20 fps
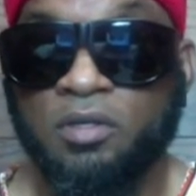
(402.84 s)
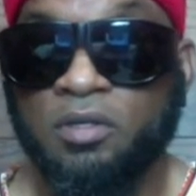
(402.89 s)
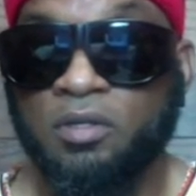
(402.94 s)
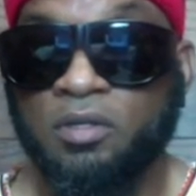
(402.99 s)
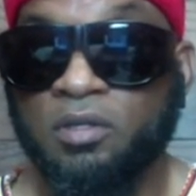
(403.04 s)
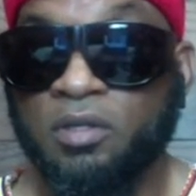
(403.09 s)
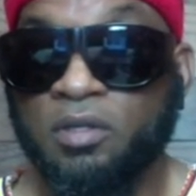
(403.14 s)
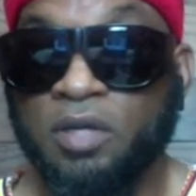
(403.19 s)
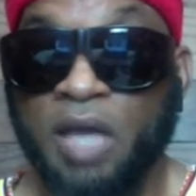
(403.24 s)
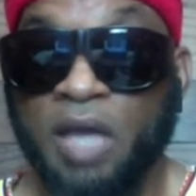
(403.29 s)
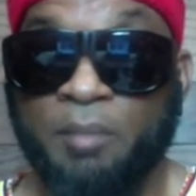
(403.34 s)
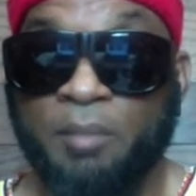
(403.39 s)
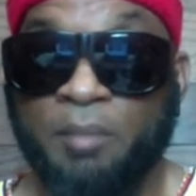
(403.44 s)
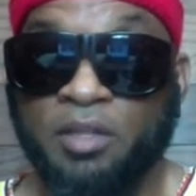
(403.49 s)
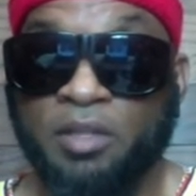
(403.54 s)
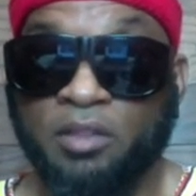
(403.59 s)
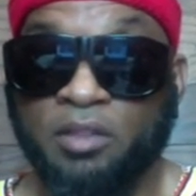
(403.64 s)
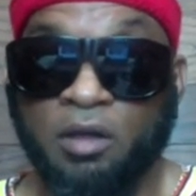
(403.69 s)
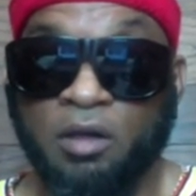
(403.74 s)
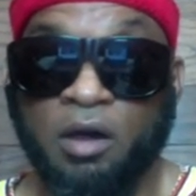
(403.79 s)
the
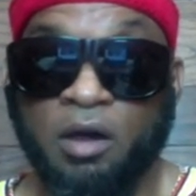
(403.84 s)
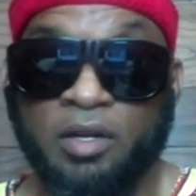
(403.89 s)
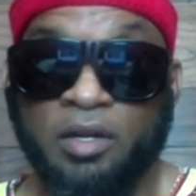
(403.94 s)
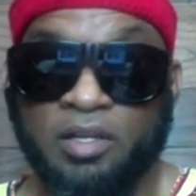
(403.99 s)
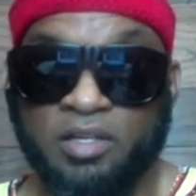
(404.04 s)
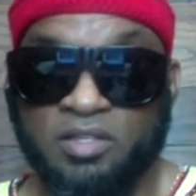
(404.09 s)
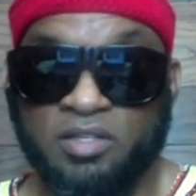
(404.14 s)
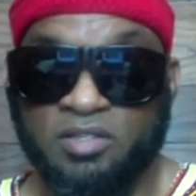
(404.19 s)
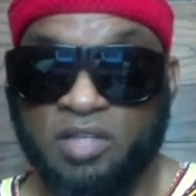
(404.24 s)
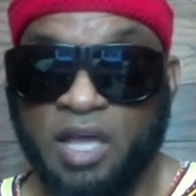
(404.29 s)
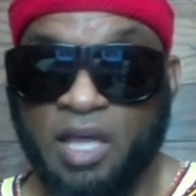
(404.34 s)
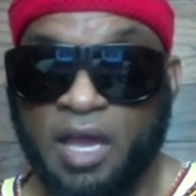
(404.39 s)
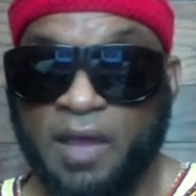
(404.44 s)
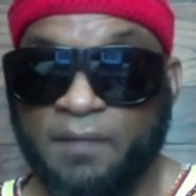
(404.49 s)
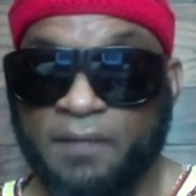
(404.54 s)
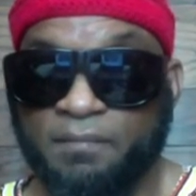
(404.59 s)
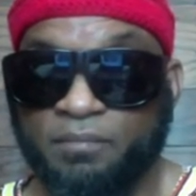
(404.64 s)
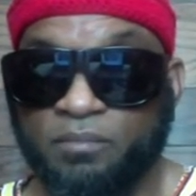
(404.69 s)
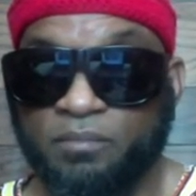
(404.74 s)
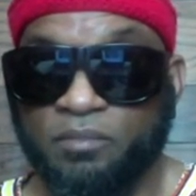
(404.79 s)
common thought is
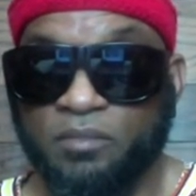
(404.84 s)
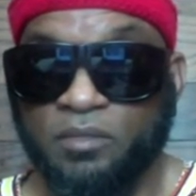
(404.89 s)
that